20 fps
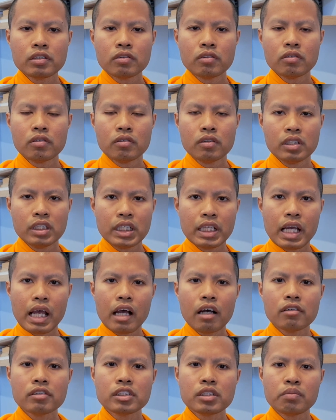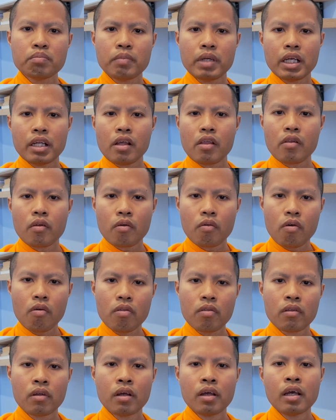to the ultimate
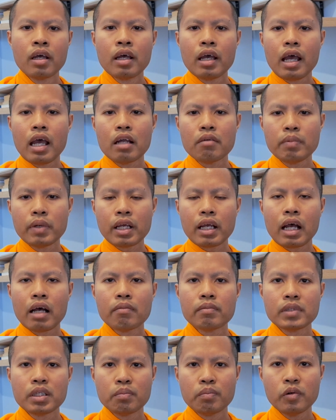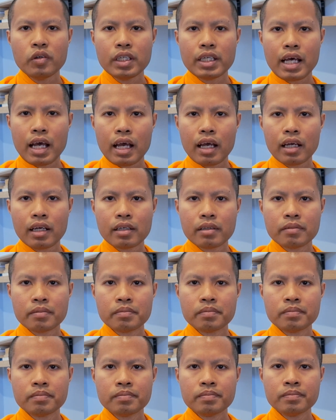truth and became the Buddha.
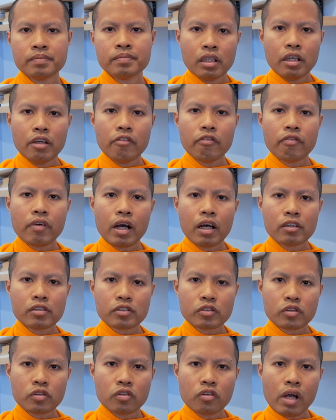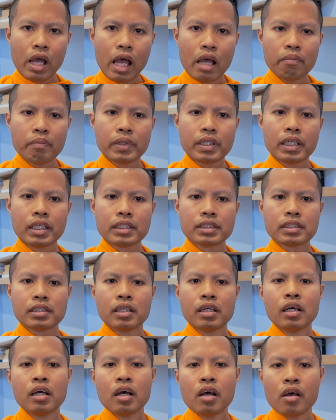He found true happiness
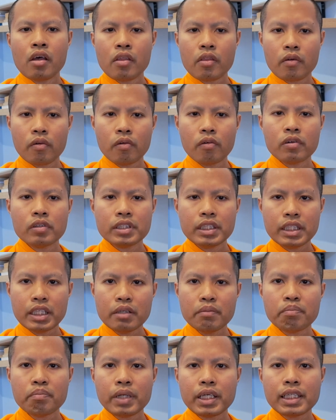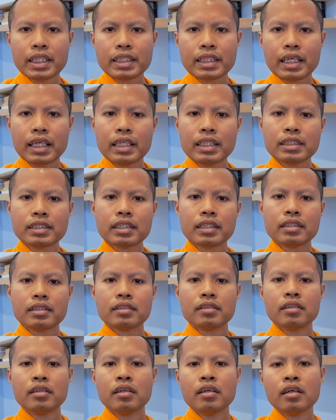through deep
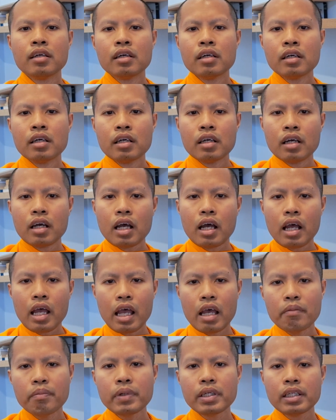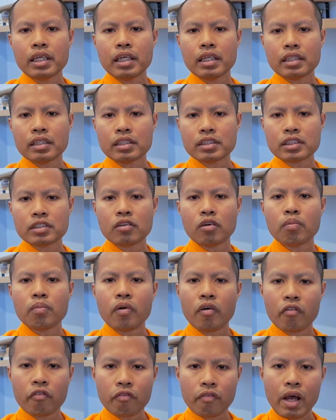meditation, a happiness so
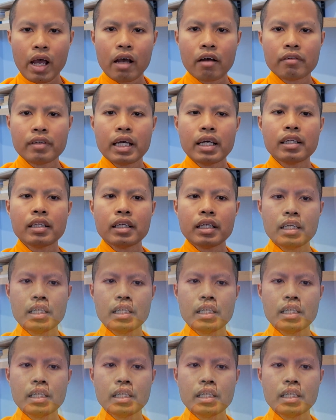profound that